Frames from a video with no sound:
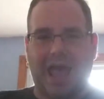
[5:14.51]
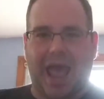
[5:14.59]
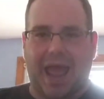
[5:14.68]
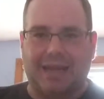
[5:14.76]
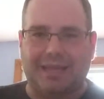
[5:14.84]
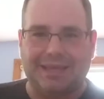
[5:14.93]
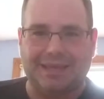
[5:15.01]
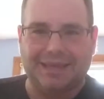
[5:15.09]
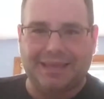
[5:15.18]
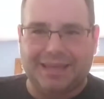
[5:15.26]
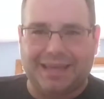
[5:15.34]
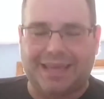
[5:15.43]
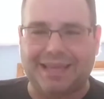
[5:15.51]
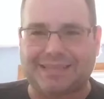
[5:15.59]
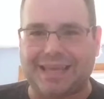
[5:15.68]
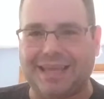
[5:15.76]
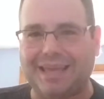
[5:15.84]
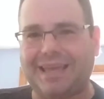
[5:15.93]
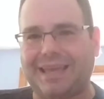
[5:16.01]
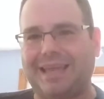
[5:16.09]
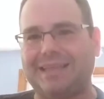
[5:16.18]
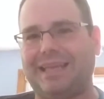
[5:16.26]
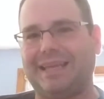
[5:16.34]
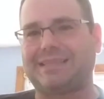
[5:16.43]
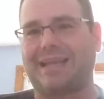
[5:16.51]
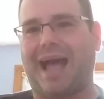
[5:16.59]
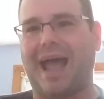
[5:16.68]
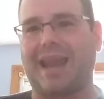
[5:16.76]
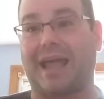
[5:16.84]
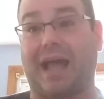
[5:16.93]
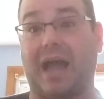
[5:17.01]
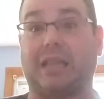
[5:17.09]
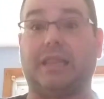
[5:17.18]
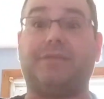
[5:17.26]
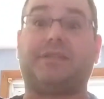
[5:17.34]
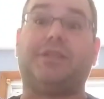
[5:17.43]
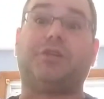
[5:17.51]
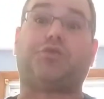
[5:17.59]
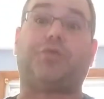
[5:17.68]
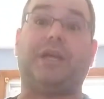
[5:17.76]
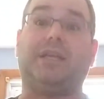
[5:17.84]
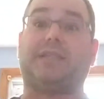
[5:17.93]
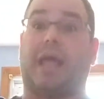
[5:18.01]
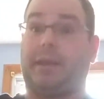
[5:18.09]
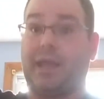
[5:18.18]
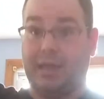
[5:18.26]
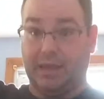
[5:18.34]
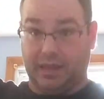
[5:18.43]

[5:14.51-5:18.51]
and he's a guy that kind of lives in the trees and